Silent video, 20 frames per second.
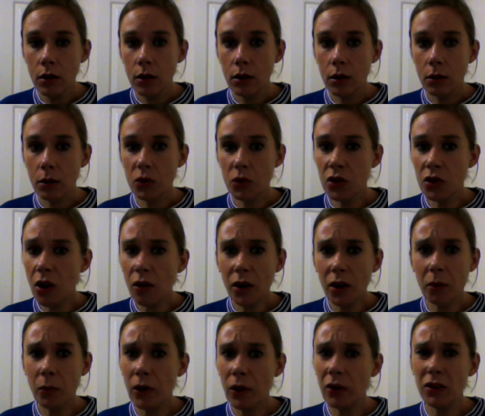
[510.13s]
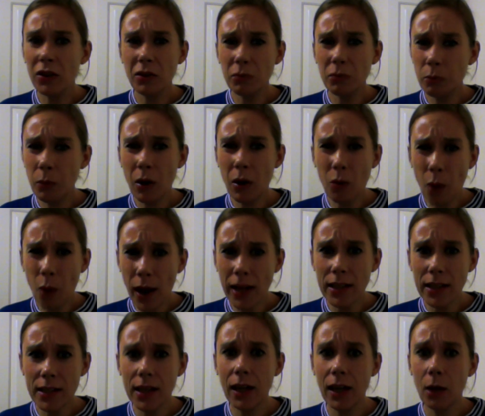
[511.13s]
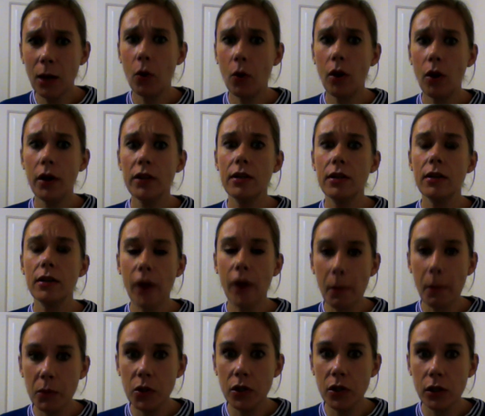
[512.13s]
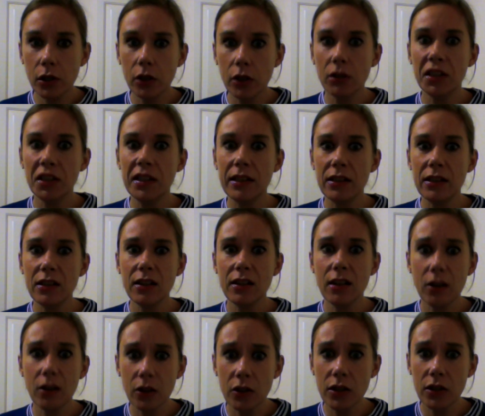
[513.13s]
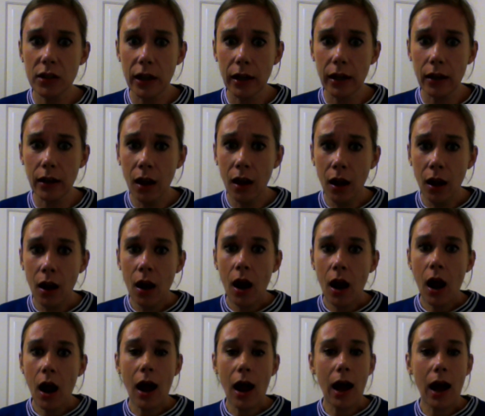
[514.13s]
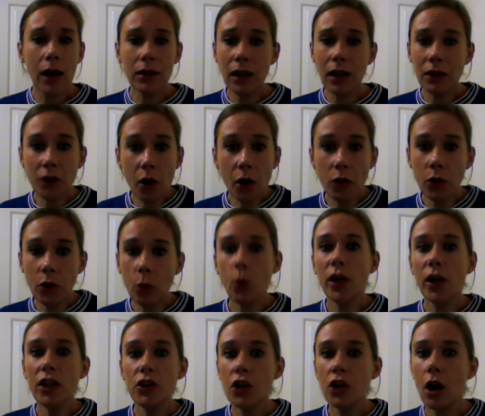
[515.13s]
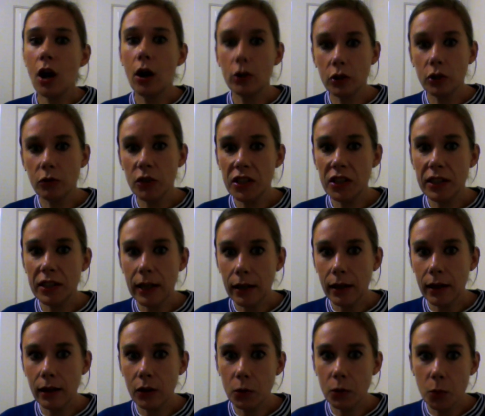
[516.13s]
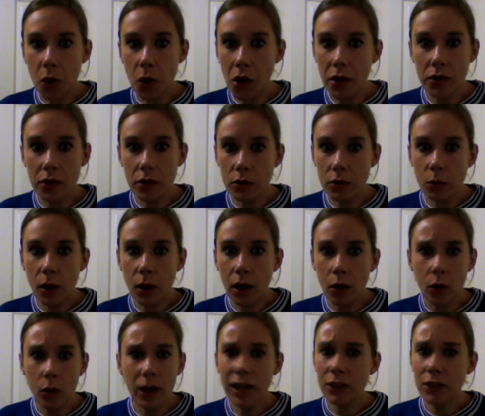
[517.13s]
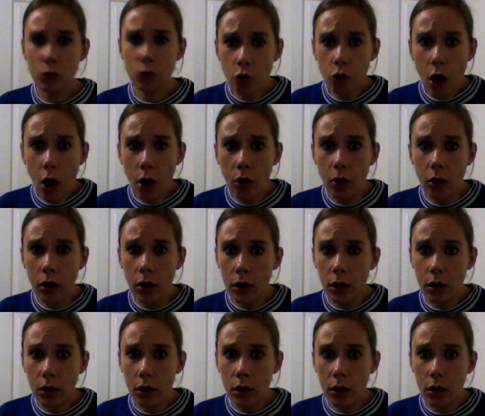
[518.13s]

I'm sorry, but away ticket prices are absolutely disgusting. And I know that we charge a ridiculous price as well. It's wrong.